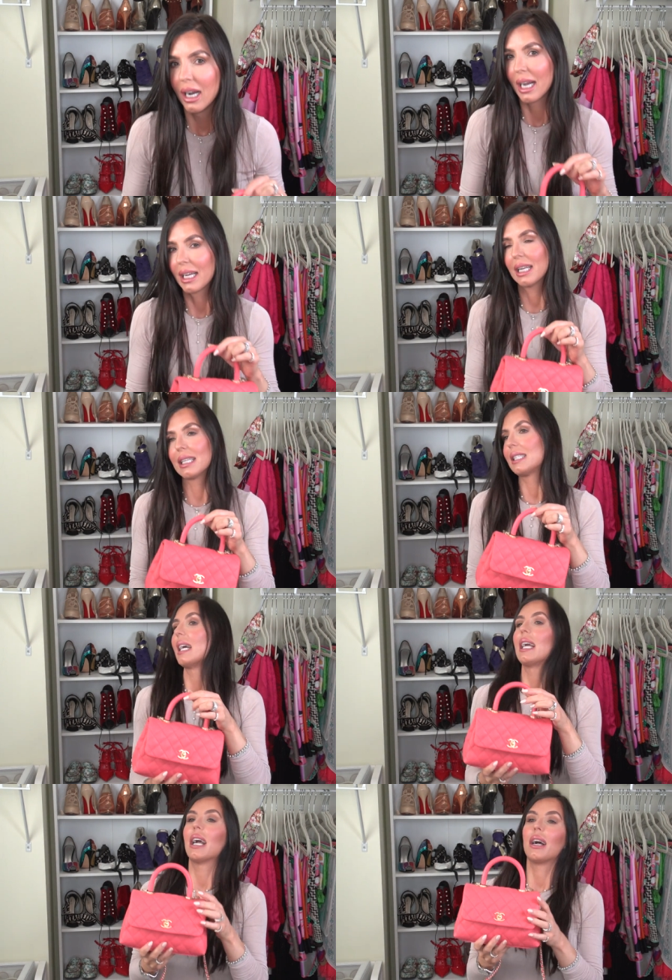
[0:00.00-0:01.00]
I gotta
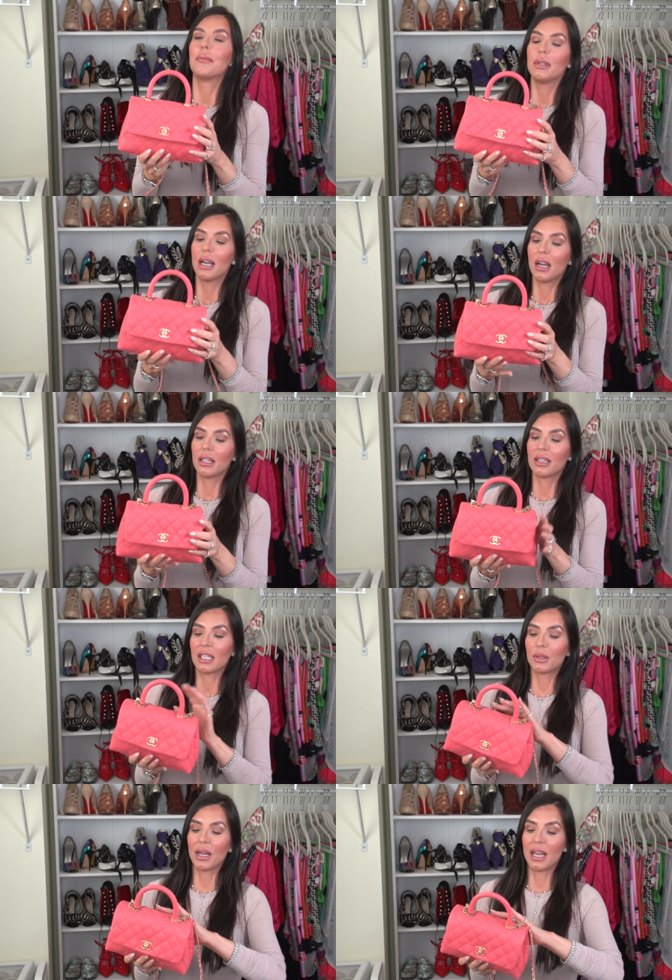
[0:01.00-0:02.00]
say, I'm not,
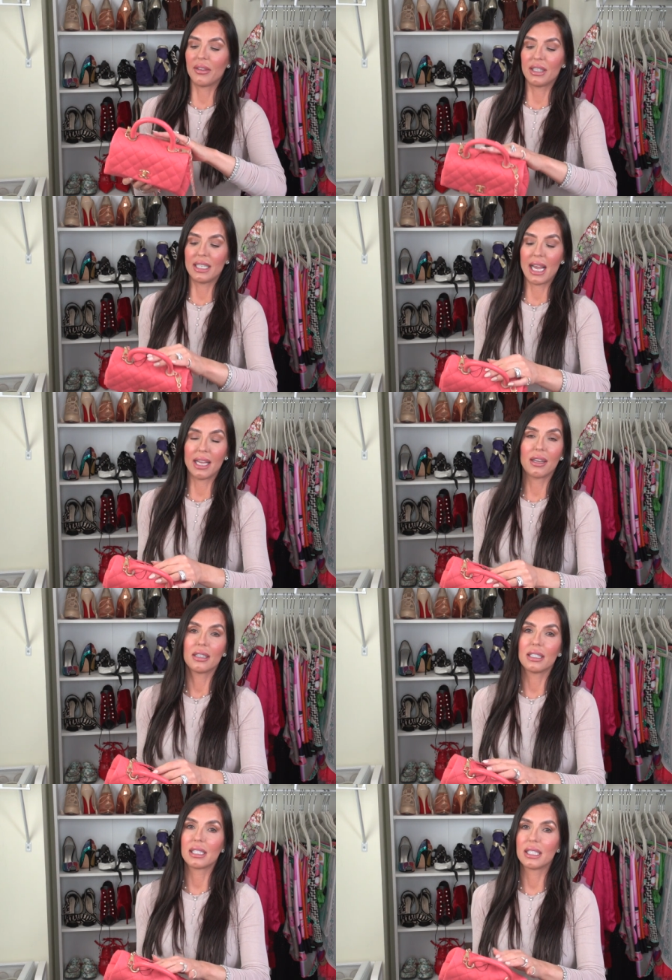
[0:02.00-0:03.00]
that's why I have the tag
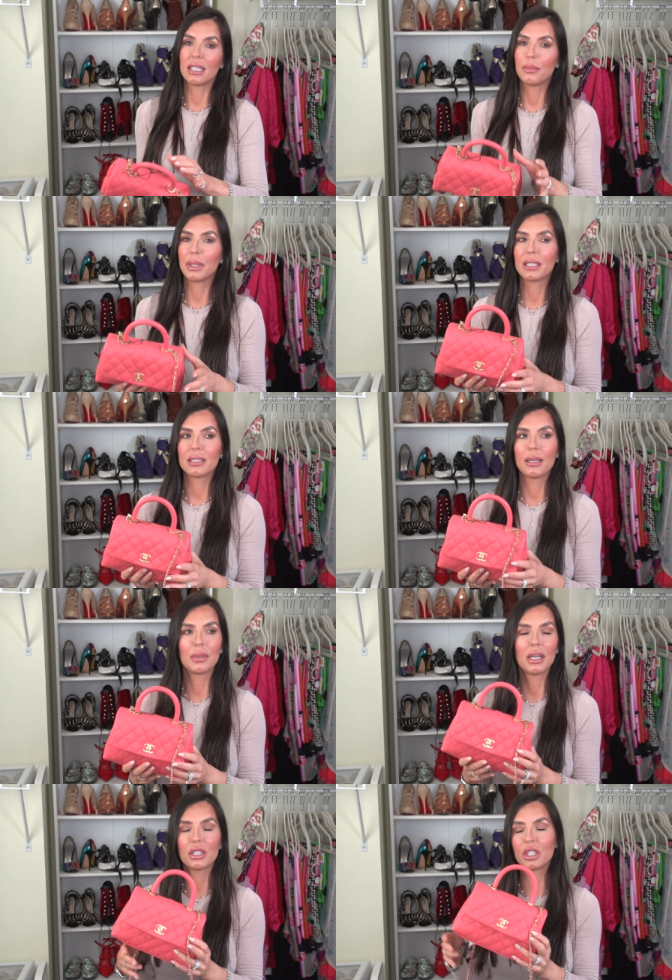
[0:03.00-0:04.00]
on it still, because I'm
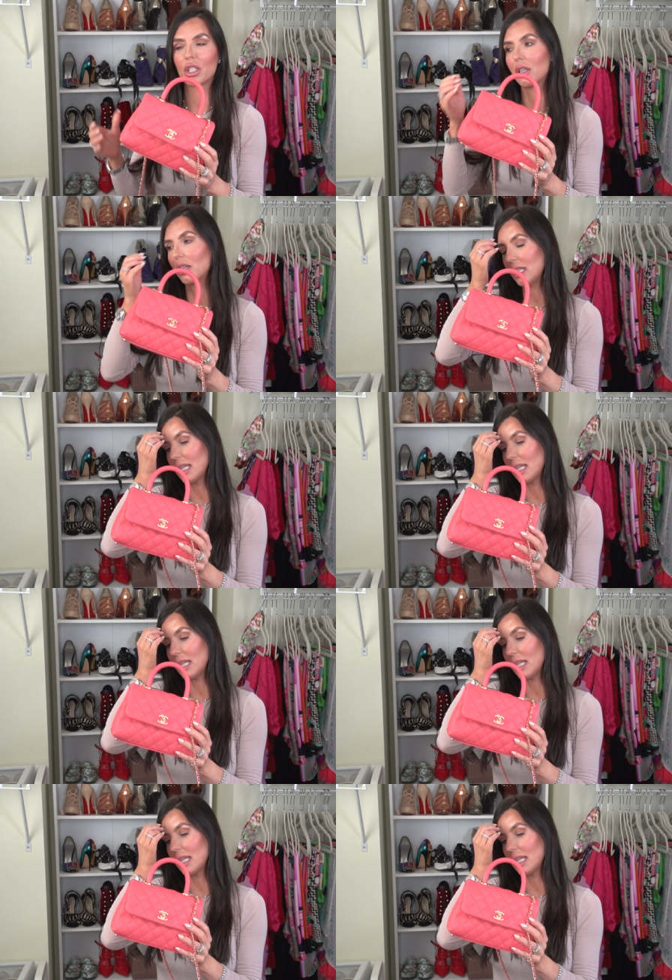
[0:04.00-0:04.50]
not sure.